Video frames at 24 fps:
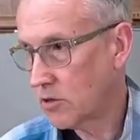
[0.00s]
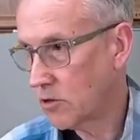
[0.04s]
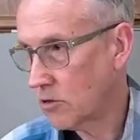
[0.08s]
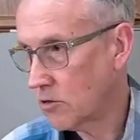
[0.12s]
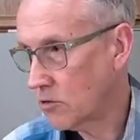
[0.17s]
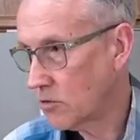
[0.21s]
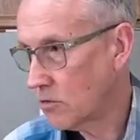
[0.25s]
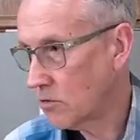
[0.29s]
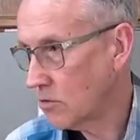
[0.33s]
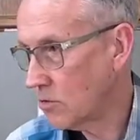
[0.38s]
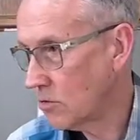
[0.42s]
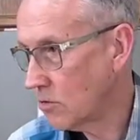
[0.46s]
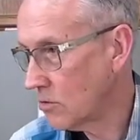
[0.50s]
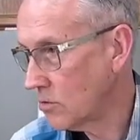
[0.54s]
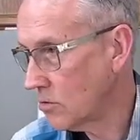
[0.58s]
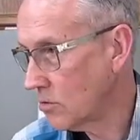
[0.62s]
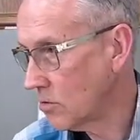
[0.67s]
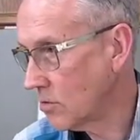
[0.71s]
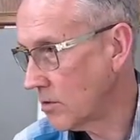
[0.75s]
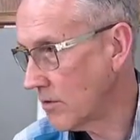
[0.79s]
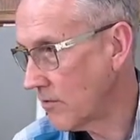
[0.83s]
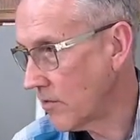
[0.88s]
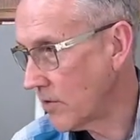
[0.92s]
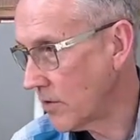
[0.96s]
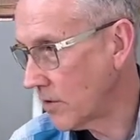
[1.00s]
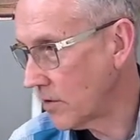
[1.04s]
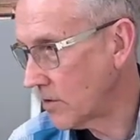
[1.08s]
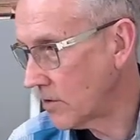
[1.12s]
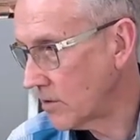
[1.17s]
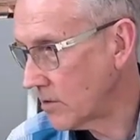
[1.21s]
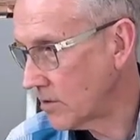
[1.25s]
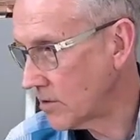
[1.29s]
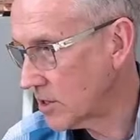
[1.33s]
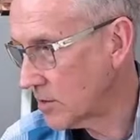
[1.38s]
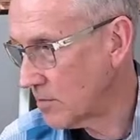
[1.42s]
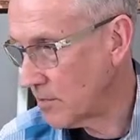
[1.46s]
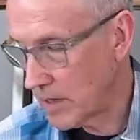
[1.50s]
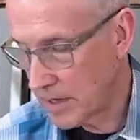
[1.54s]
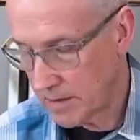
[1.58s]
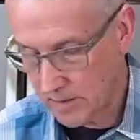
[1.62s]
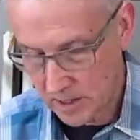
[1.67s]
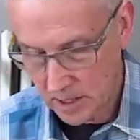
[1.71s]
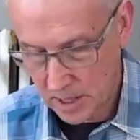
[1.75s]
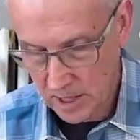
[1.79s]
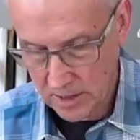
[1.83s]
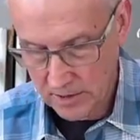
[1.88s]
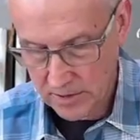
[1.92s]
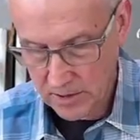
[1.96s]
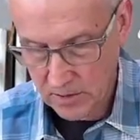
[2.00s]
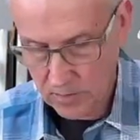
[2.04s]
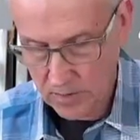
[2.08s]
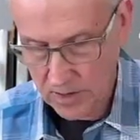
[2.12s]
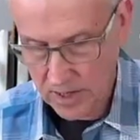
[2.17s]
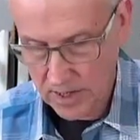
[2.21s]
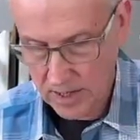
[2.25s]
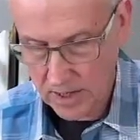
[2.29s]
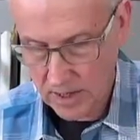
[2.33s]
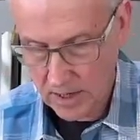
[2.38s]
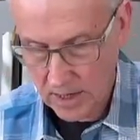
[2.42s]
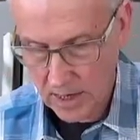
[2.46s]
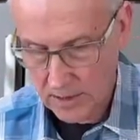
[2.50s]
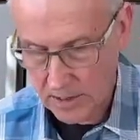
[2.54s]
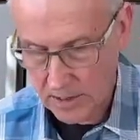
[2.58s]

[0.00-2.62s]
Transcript: 2 of those, maybe, no, 3. It